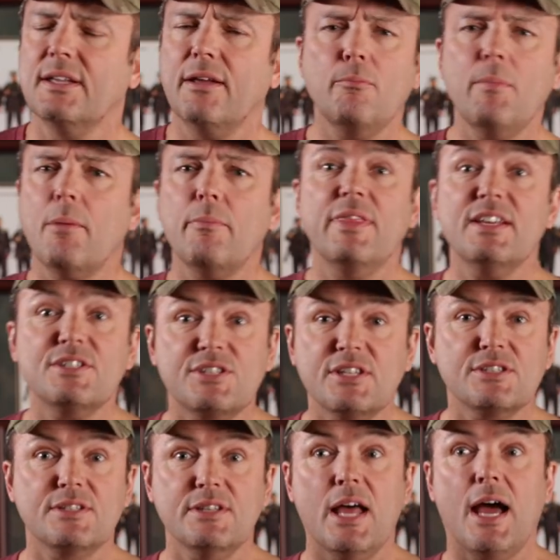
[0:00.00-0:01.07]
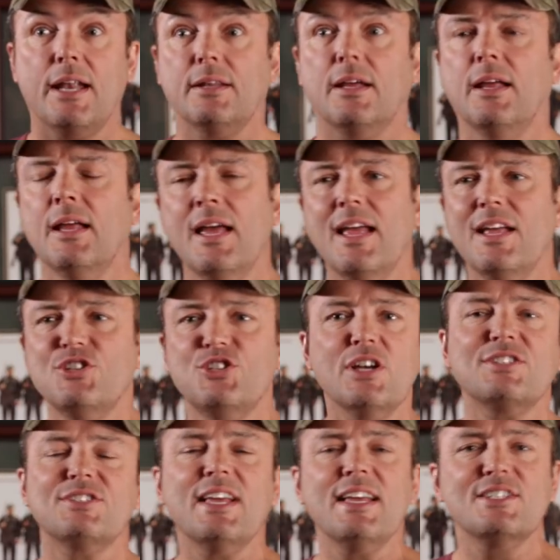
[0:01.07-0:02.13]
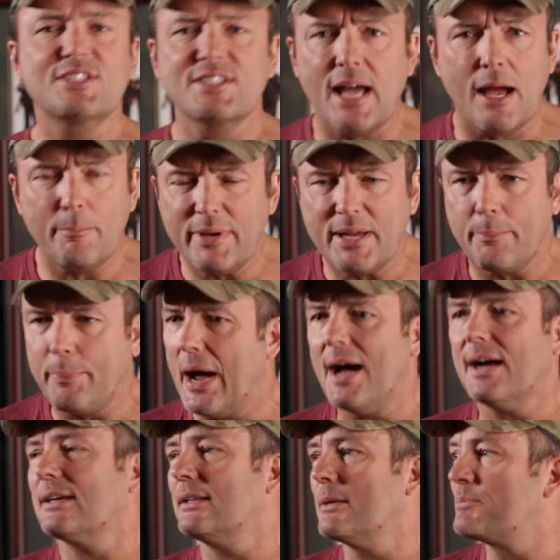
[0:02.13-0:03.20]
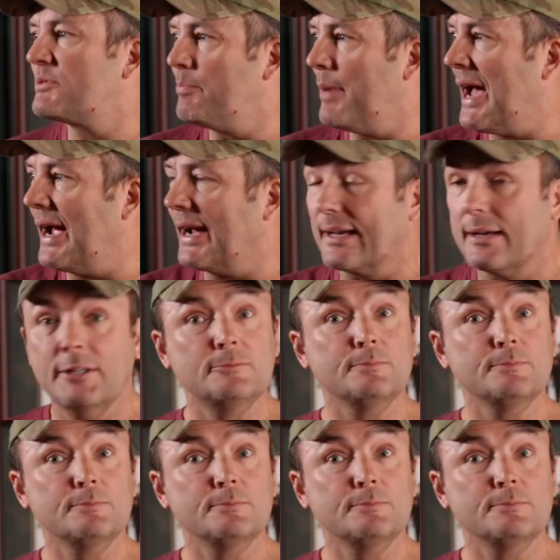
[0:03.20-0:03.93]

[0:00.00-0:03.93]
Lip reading: Now remember, this is not just a zombie apocalypse bag.